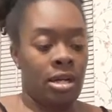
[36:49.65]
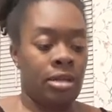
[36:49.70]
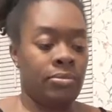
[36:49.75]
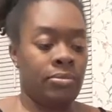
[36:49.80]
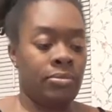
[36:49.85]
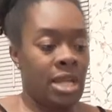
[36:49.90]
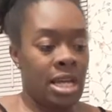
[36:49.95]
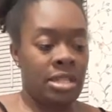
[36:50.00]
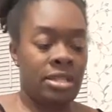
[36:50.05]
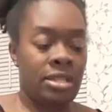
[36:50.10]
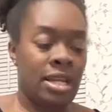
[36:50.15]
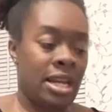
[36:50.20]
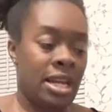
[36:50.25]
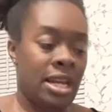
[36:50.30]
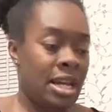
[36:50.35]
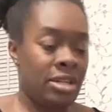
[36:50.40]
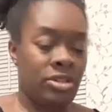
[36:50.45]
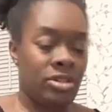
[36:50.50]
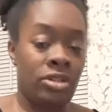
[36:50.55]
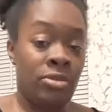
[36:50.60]
things of that
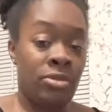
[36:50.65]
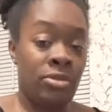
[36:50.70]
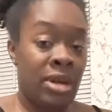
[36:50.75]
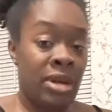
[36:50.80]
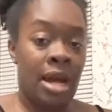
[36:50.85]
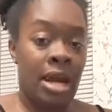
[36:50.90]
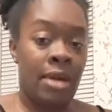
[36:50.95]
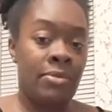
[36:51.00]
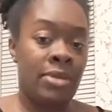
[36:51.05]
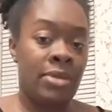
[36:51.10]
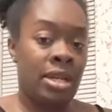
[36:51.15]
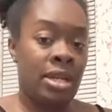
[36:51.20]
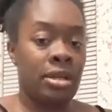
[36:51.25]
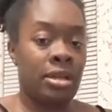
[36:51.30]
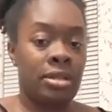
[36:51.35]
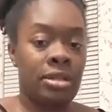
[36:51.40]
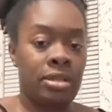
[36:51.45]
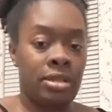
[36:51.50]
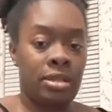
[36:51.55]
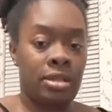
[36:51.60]
nature. You may not be the
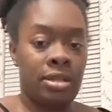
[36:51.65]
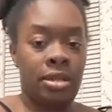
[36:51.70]
youngest.